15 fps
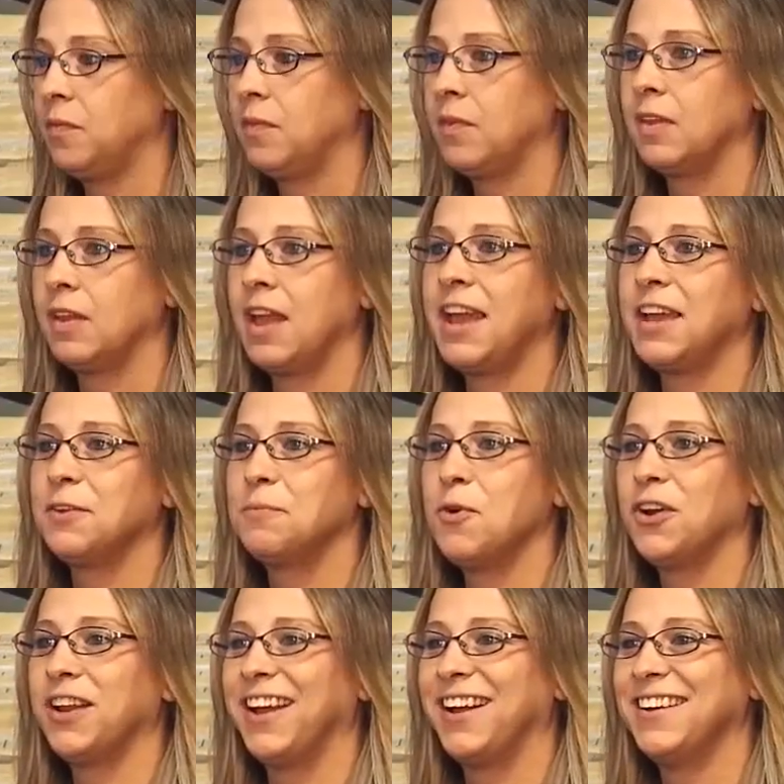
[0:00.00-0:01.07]
Farmington
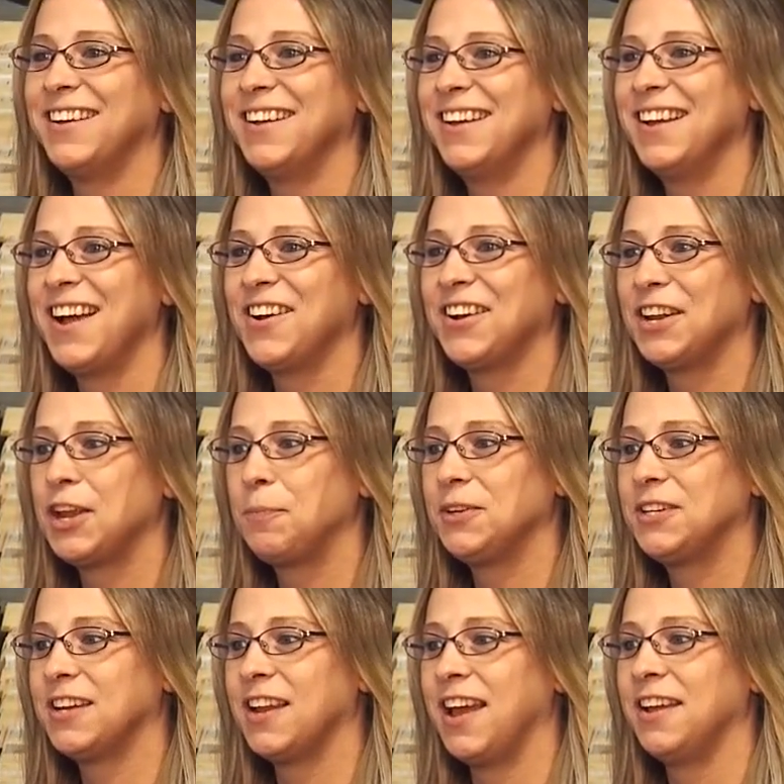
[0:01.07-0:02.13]
Motorsports is a family run